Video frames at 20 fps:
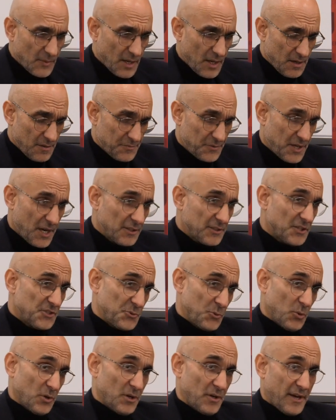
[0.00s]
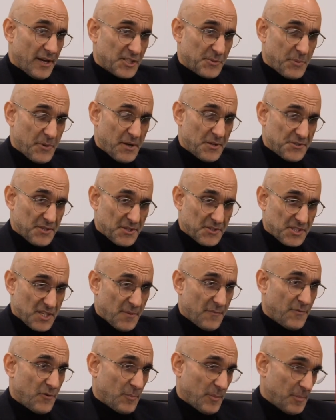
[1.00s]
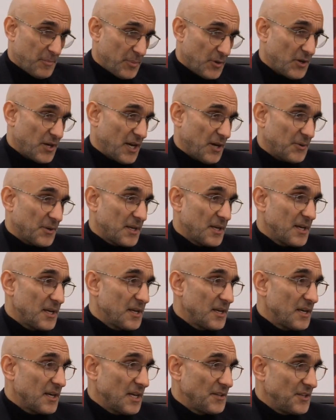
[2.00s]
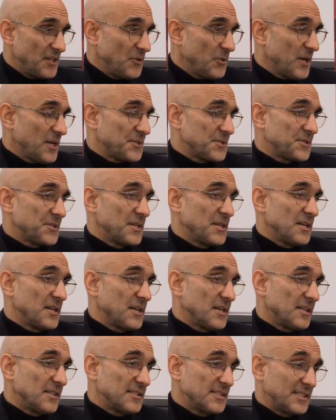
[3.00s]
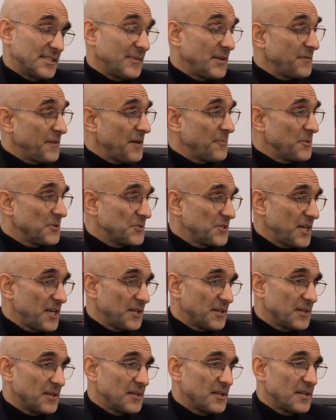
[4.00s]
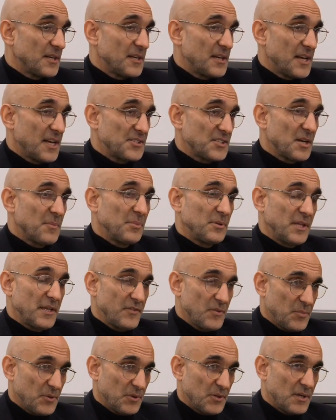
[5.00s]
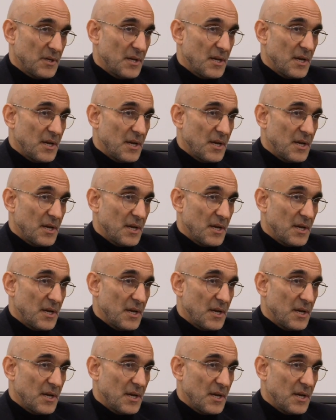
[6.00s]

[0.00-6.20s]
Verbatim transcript: of doctors were experiencing some form of burnout in the U.S. 75%. That's unbelievable.